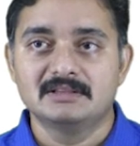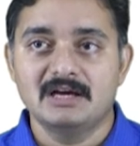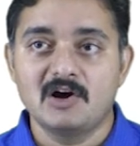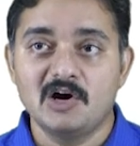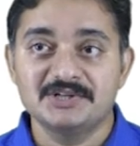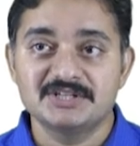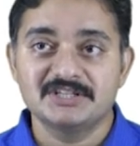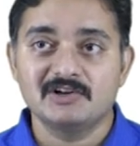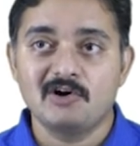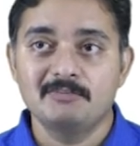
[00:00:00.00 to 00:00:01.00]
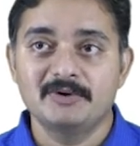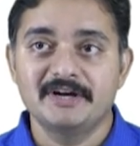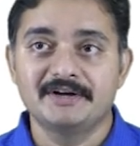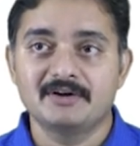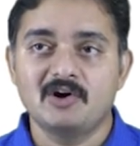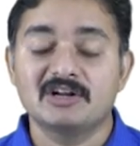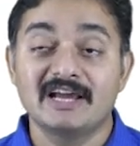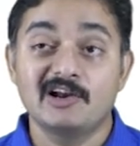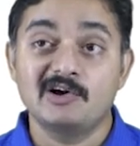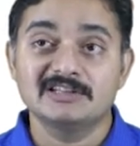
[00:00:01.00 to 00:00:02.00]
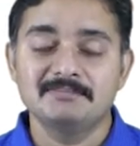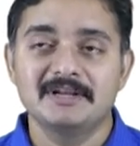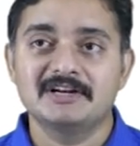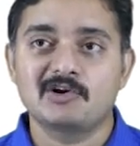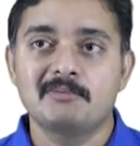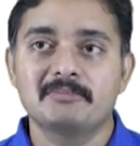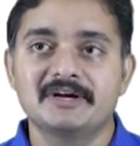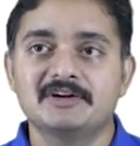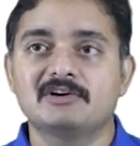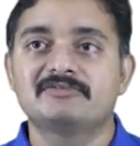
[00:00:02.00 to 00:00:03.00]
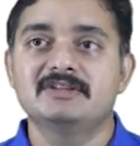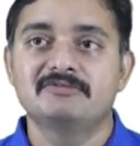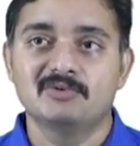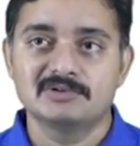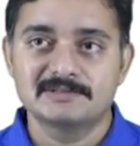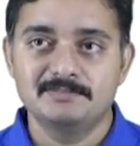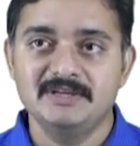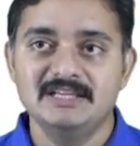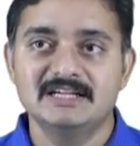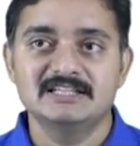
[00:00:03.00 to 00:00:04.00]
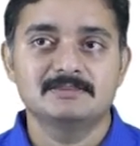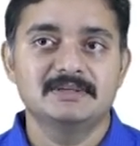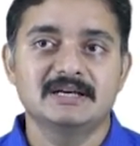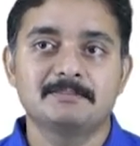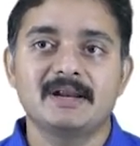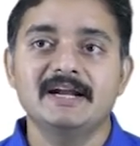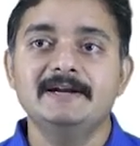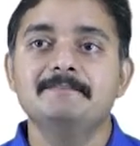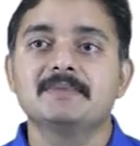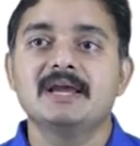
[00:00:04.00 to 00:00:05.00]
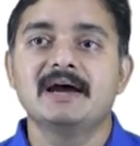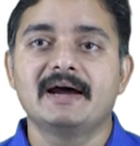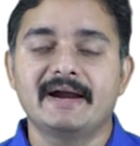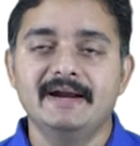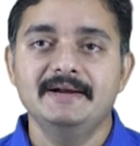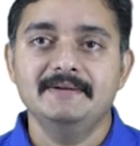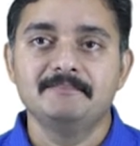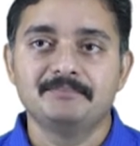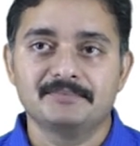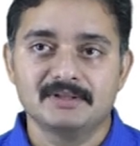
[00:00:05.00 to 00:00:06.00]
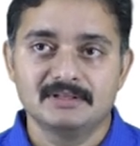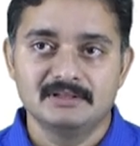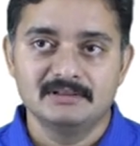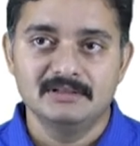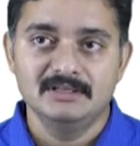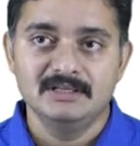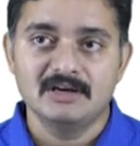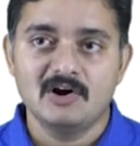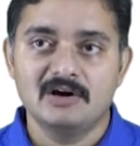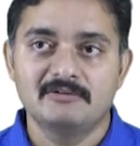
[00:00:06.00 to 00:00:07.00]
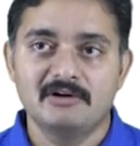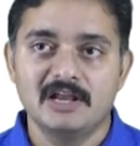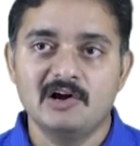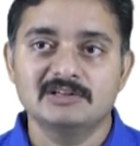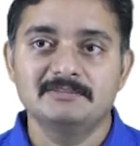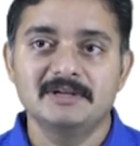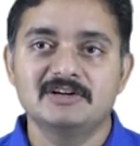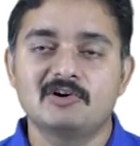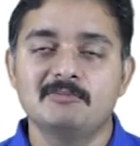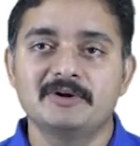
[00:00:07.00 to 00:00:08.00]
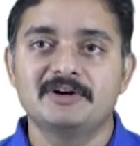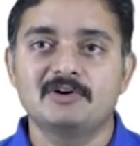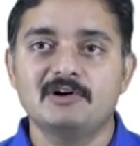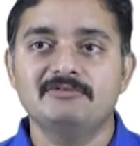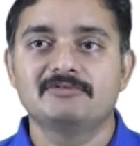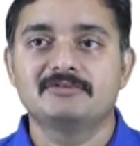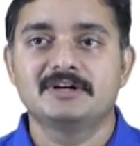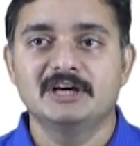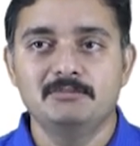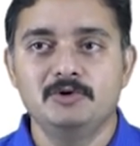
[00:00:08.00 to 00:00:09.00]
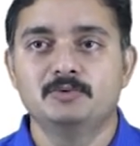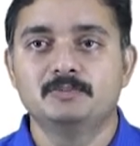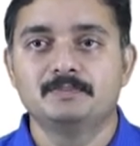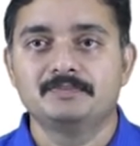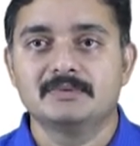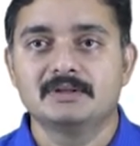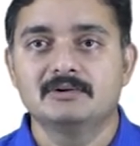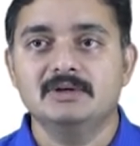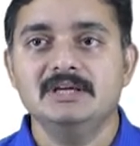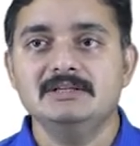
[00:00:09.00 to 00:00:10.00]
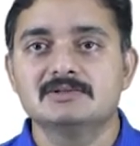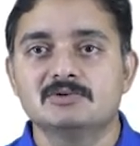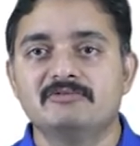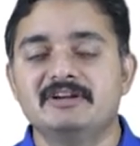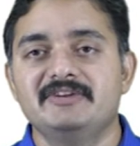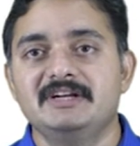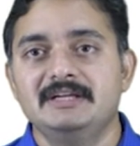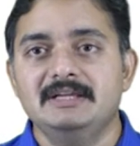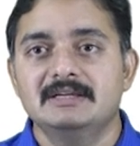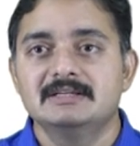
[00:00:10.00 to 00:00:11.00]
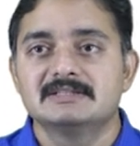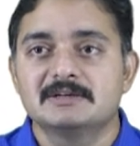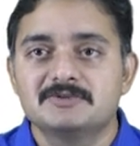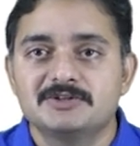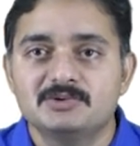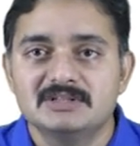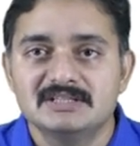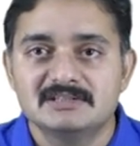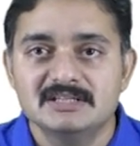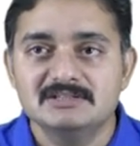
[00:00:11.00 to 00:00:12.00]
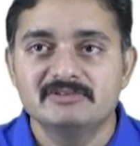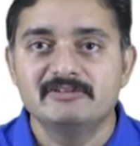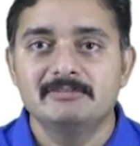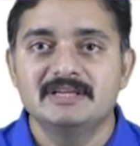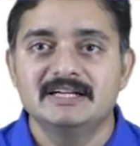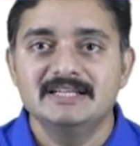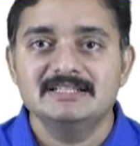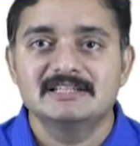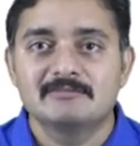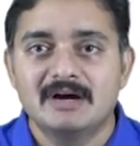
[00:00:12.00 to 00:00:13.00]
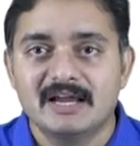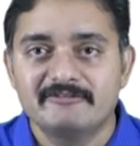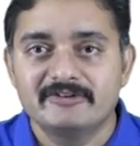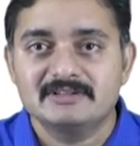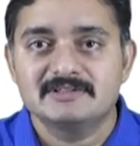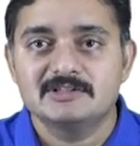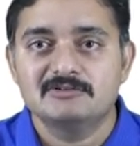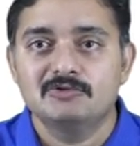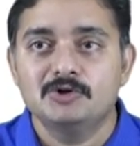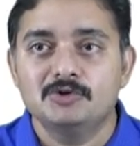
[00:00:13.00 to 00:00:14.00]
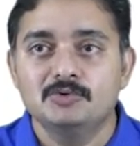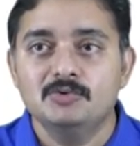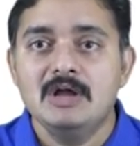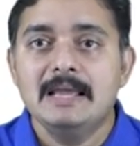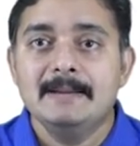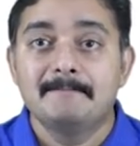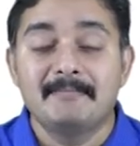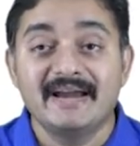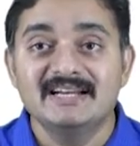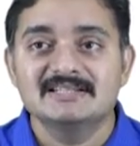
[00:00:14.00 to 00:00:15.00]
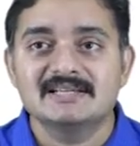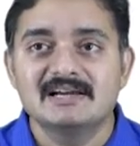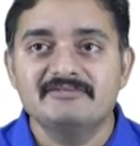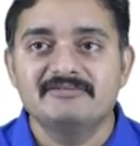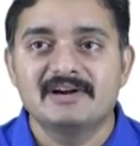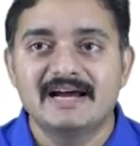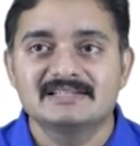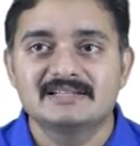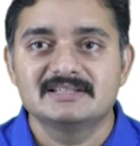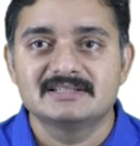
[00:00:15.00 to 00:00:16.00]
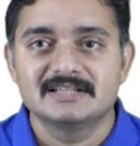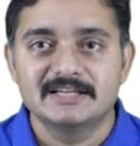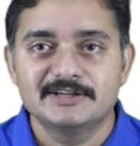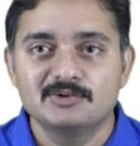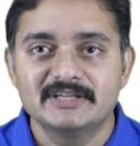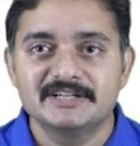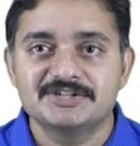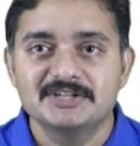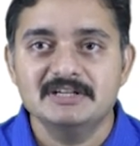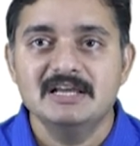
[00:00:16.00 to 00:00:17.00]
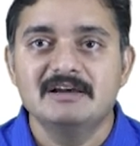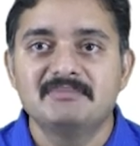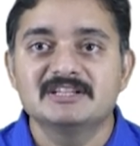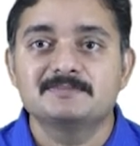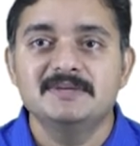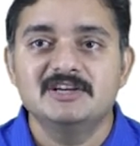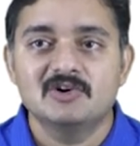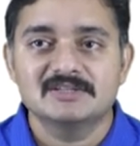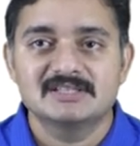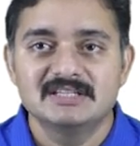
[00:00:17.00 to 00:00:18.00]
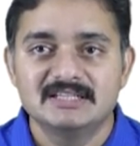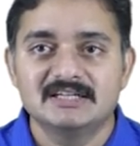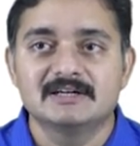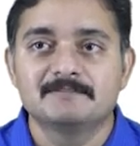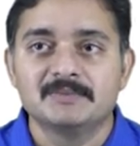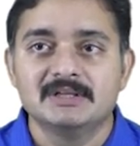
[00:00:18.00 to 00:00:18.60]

the horizontal component or along the plane component of the force P that is being applied and the along the plane component of W. Okay, so we substitute these things, we will be getting sigma Fx is equal to minus f as it is in negative direction plus p cos theta.